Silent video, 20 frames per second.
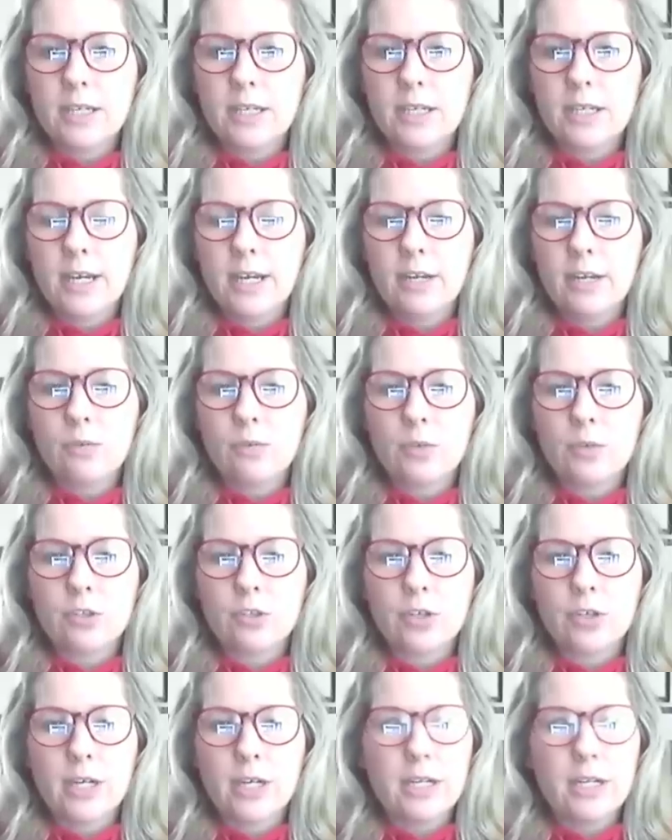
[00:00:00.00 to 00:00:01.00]
and we're
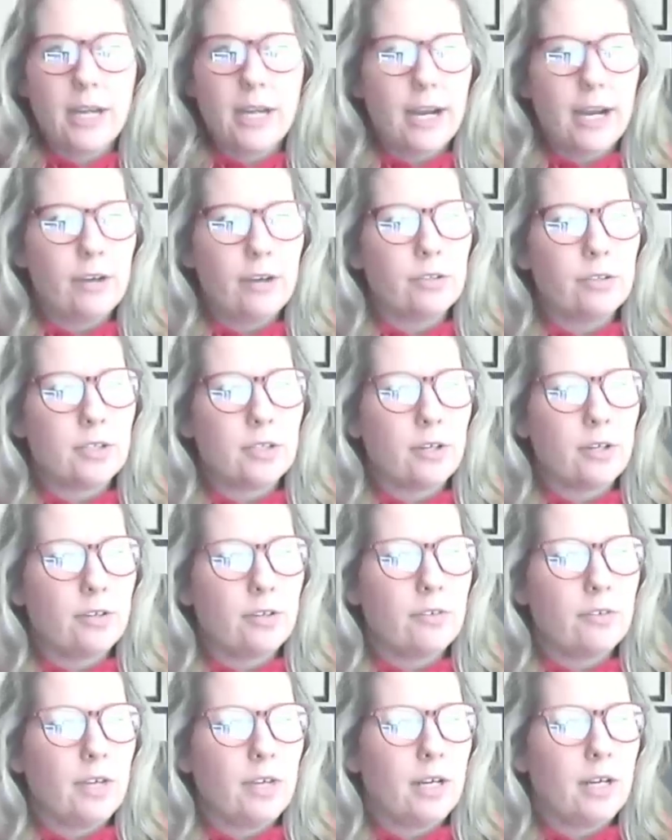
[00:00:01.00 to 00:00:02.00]
trying to house
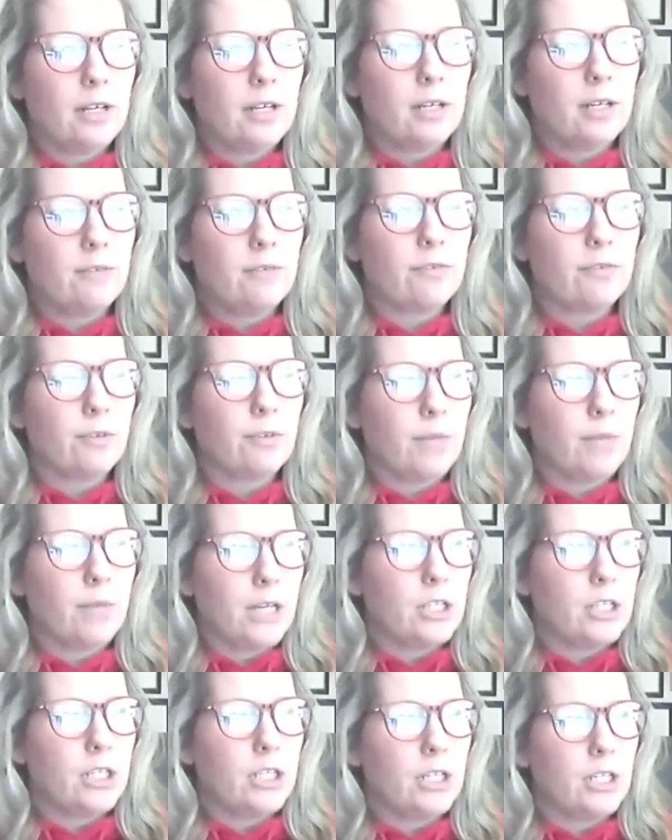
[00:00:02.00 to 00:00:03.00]
all of that
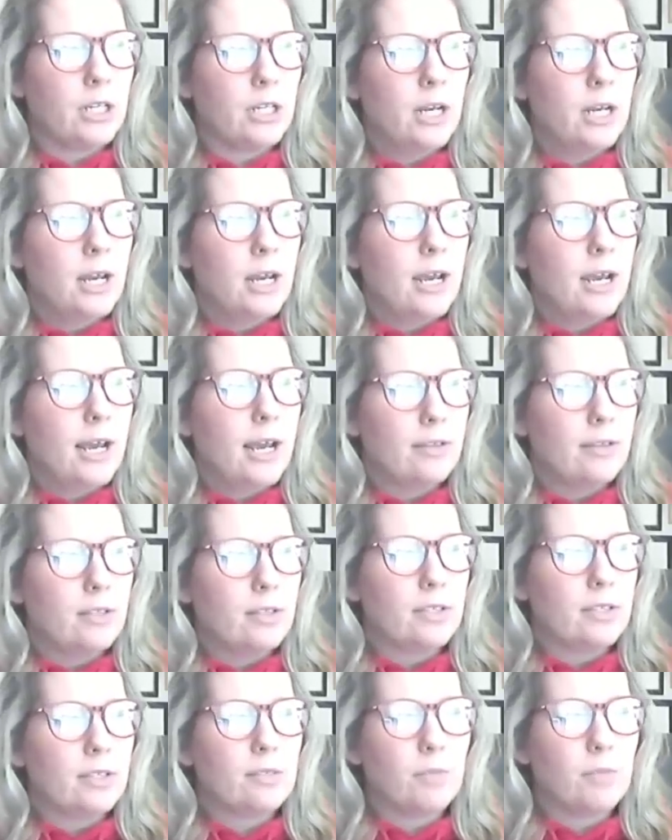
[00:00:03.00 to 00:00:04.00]
information at
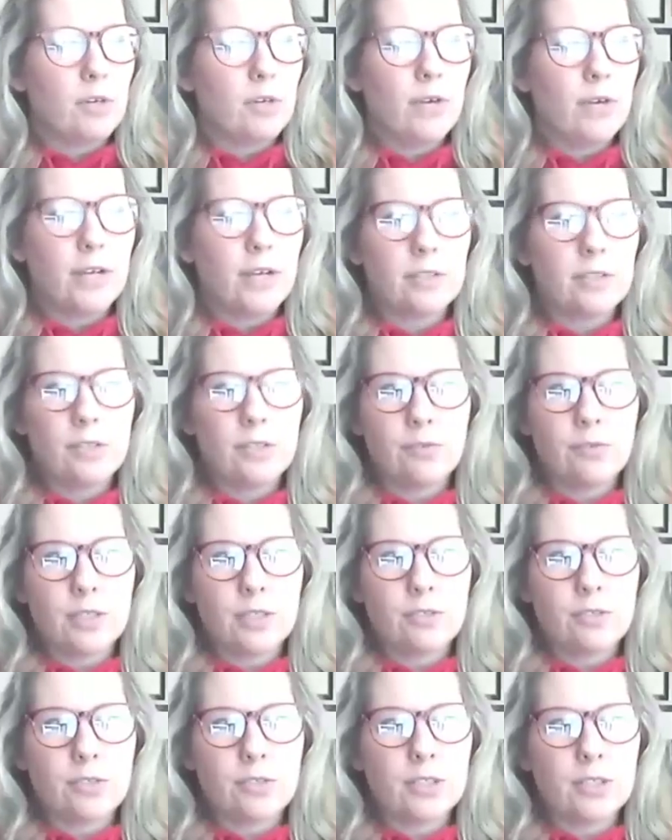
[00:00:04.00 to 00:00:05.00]
this
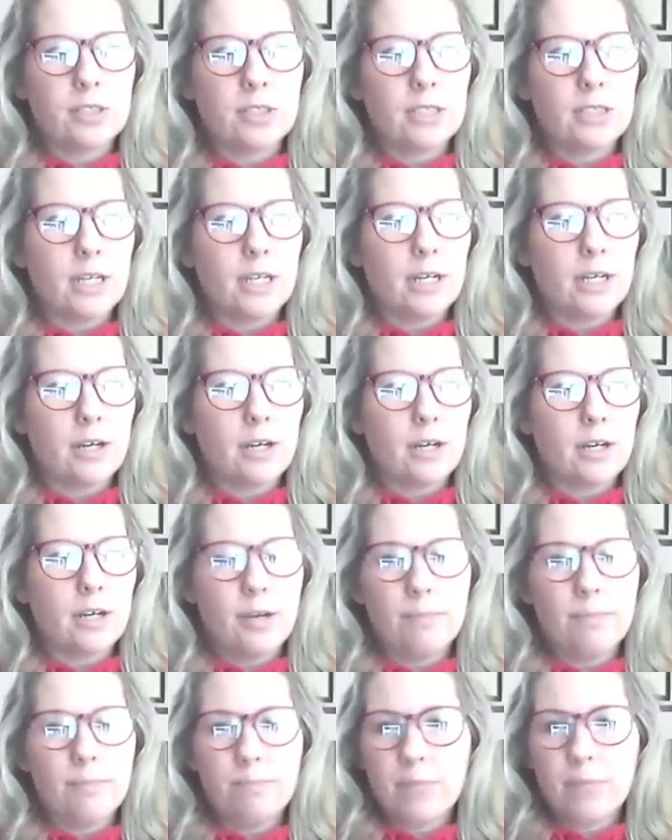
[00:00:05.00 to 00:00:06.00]

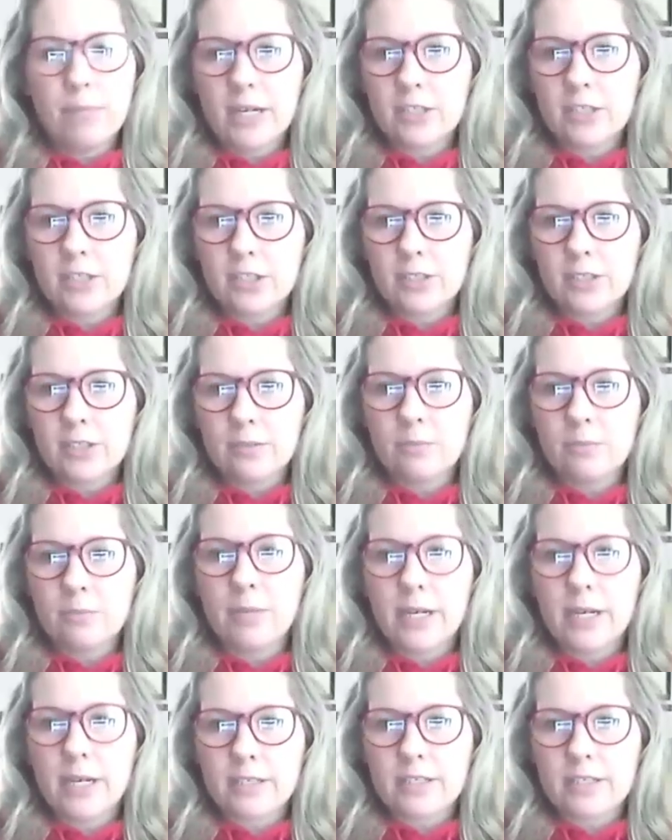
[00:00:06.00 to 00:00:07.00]
mohousingresources.com
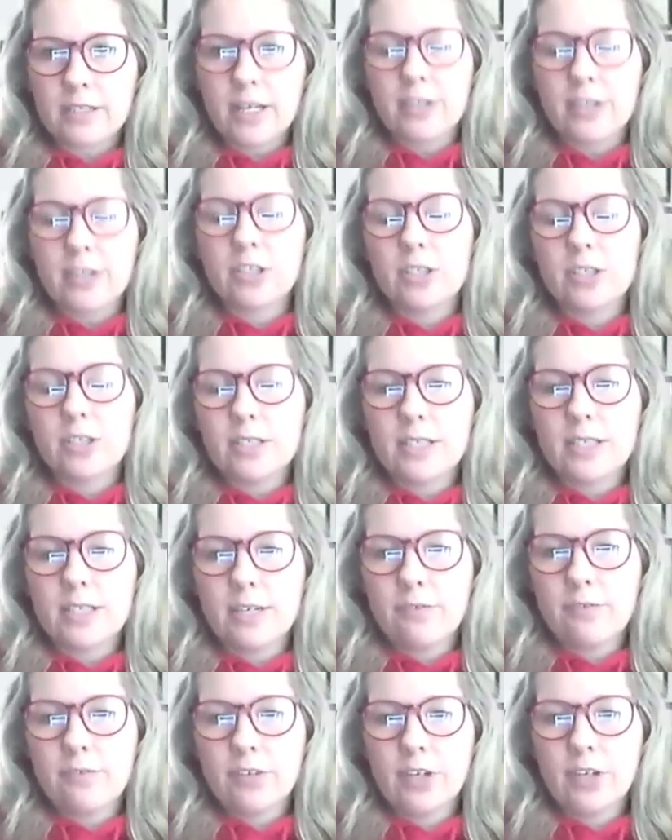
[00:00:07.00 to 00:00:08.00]

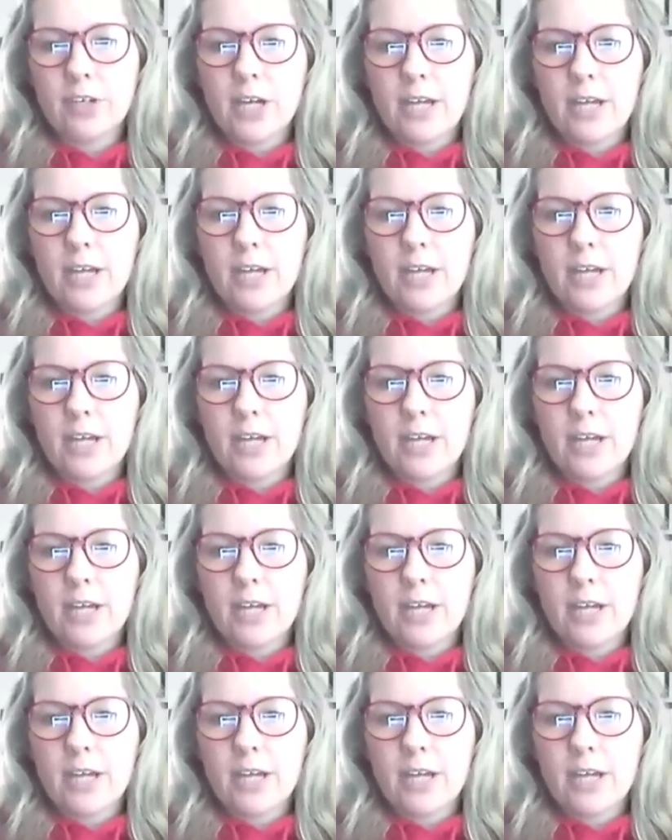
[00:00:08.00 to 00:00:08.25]
/SAFHR,